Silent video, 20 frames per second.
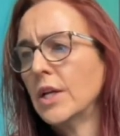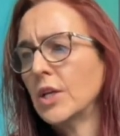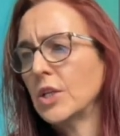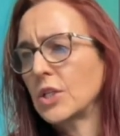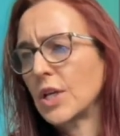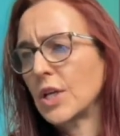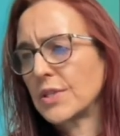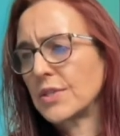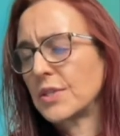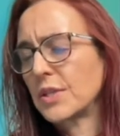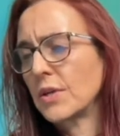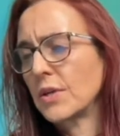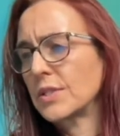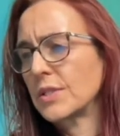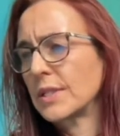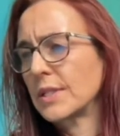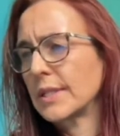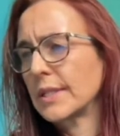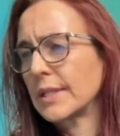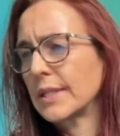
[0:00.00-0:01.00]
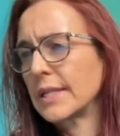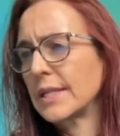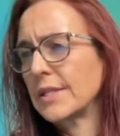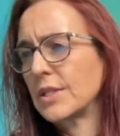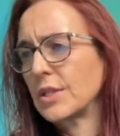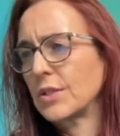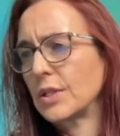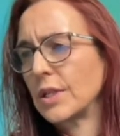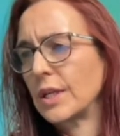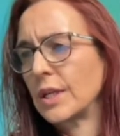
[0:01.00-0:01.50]
just so it's a little
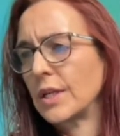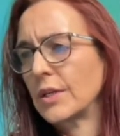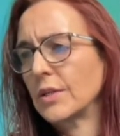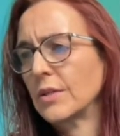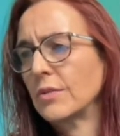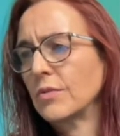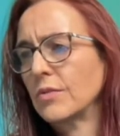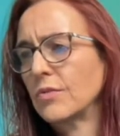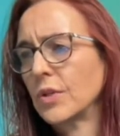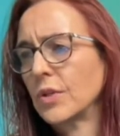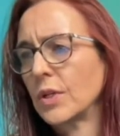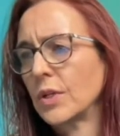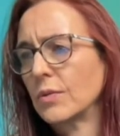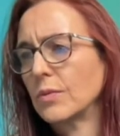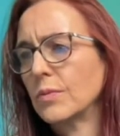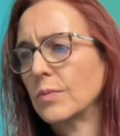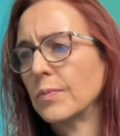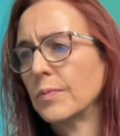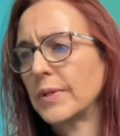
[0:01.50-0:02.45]
easier to hear for you.